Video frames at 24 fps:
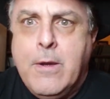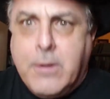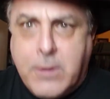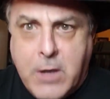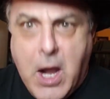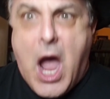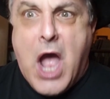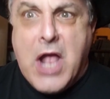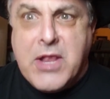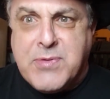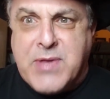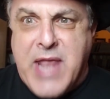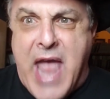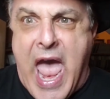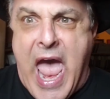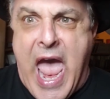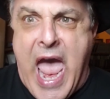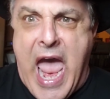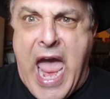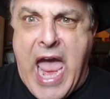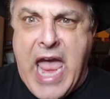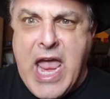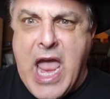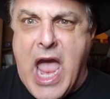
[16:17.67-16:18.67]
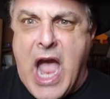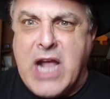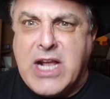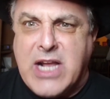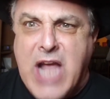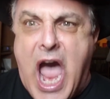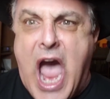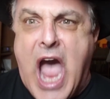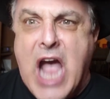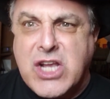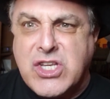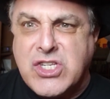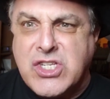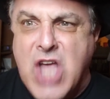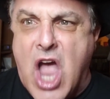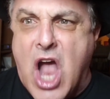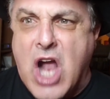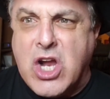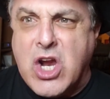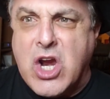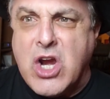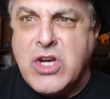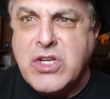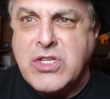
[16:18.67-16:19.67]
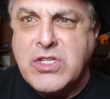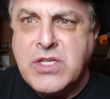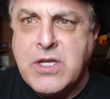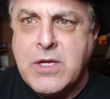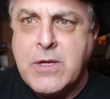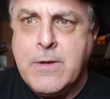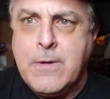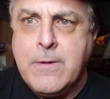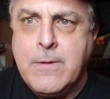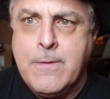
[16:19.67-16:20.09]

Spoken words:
Good day, you cocksuckers.